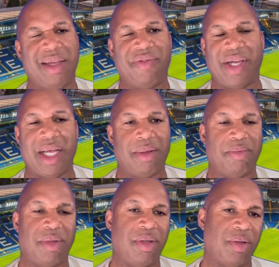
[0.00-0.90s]
forget,
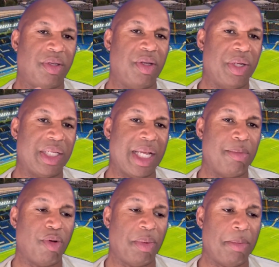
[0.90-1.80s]
I'm not doing his
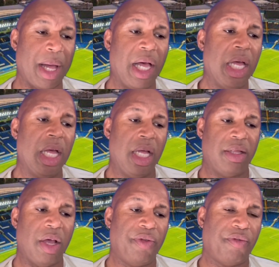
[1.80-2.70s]
name properly, but
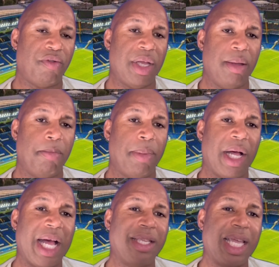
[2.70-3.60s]
those 3.
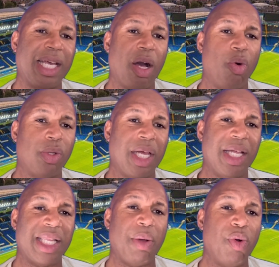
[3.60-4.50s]
But as they get
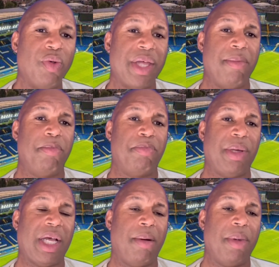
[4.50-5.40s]
older, they will then
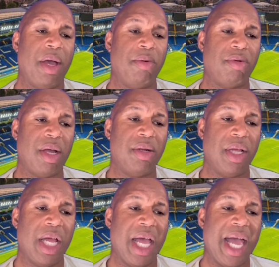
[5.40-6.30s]
become
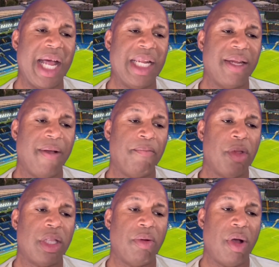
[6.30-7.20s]
homegrown. And
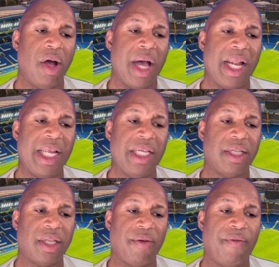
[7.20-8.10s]
there are at
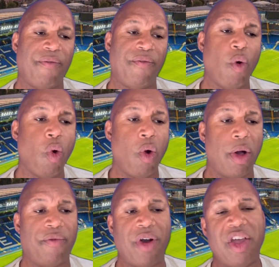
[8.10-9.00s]
least
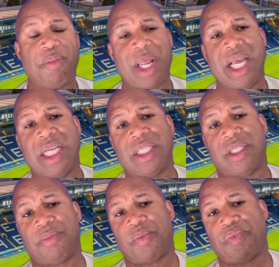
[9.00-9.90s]
4-5
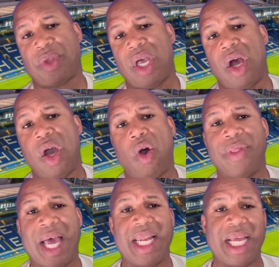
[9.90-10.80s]
players
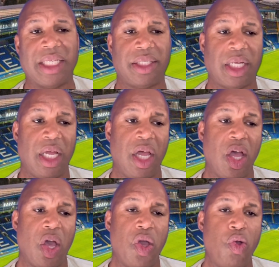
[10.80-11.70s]
on that list
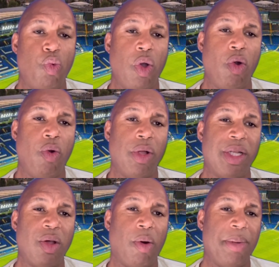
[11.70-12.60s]
who will
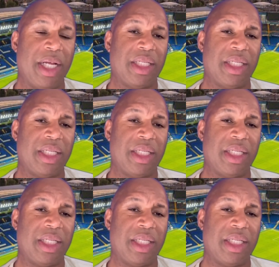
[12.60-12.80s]
not be at